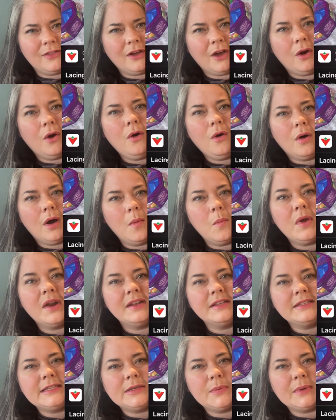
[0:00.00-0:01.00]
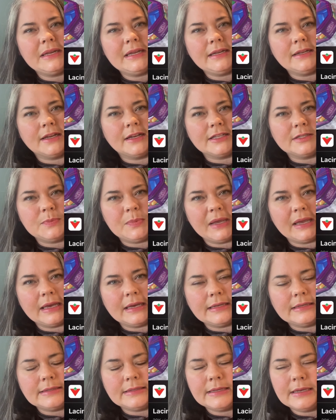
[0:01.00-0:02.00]
thought, oh, I'm gonna see what he does,
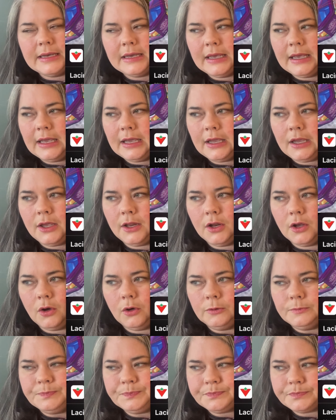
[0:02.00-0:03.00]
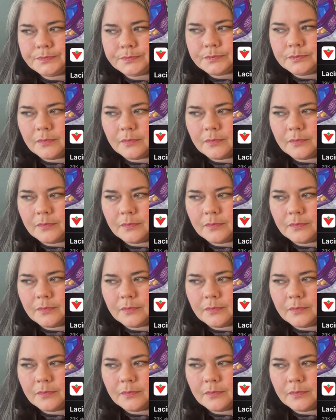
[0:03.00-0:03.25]
because, you know,